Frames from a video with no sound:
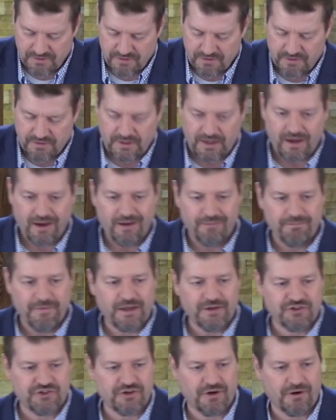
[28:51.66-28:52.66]
Now
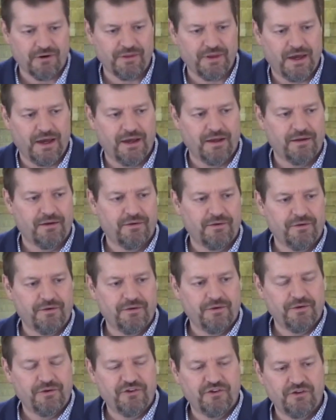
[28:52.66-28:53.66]
make sure that
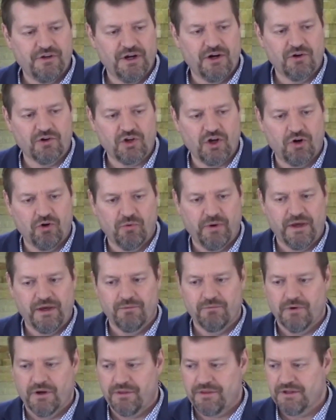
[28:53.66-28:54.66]
you don't go
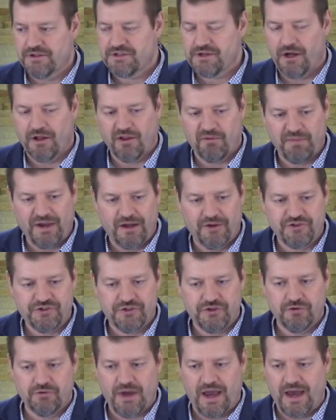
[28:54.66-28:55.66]
in with it's all about
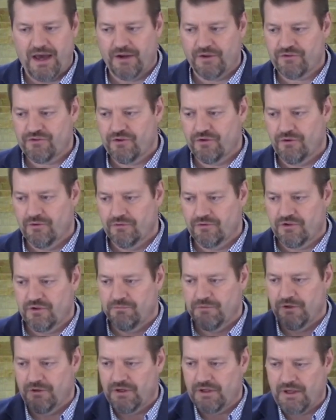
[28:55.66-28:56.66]
you attitude,
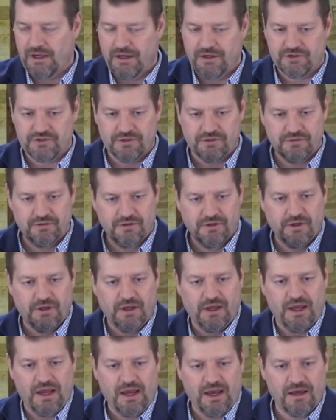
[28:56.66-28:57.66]
communication,
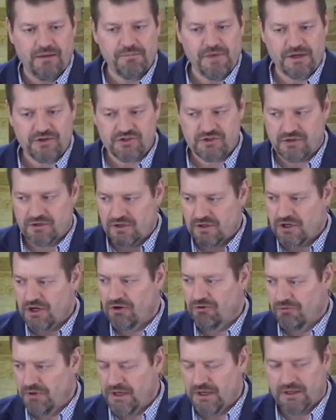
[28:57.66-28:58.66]
and make sure you
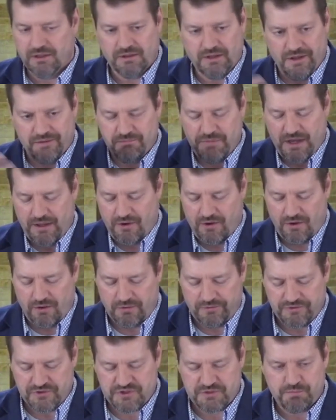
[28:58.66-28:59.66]
go in led by the
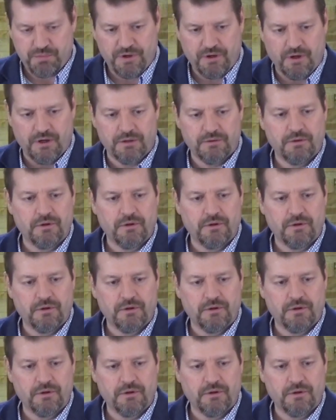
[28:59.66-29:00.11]
Holy Spirit.